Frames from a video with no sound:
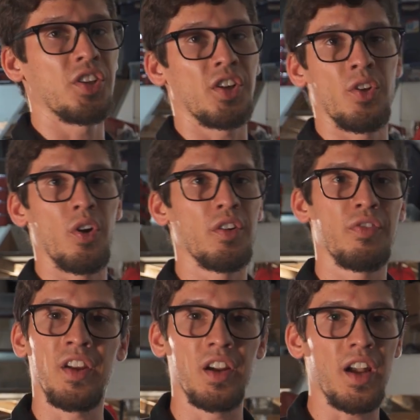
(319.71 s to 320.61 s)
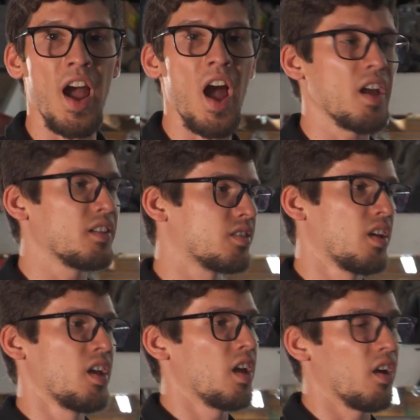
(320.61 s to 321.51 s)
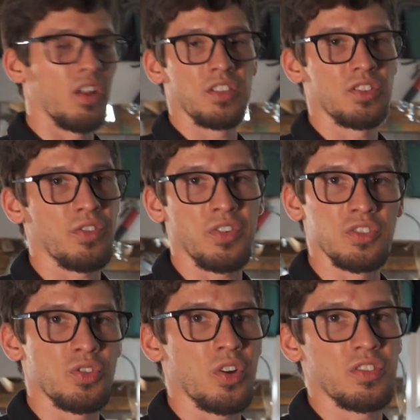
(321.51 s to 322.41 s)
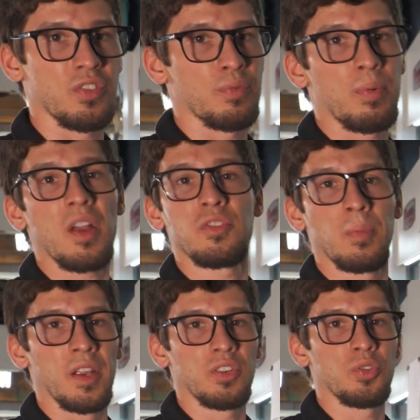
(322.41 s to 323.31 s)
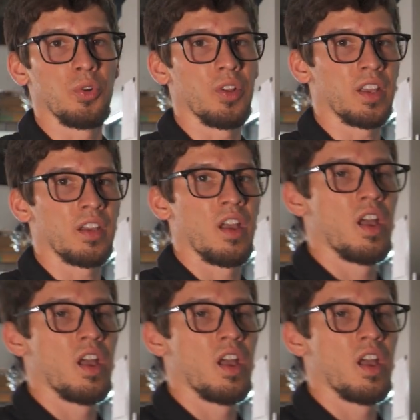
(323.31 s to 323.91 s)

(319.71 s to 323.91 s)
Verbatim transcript: You can order finger dies and all different sorts of press brake tooling